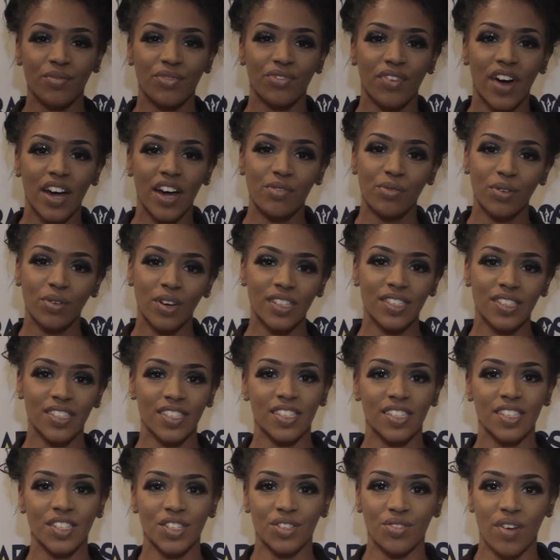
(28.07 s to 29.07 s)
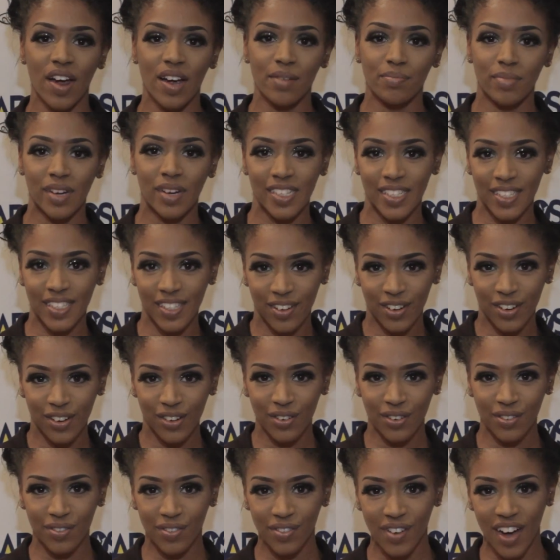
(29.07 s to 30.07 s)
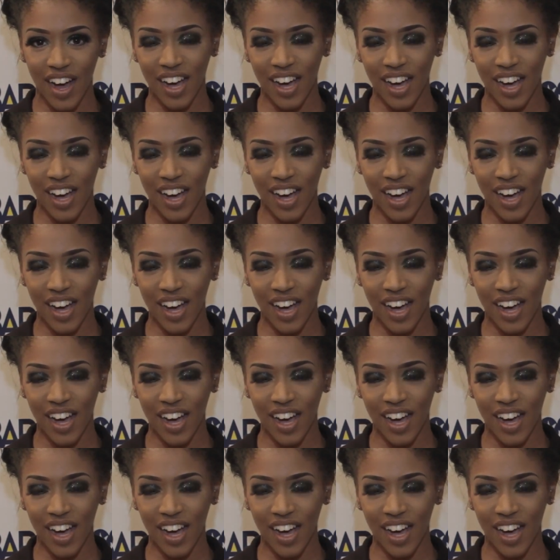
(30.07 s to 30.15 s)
five words to describe myself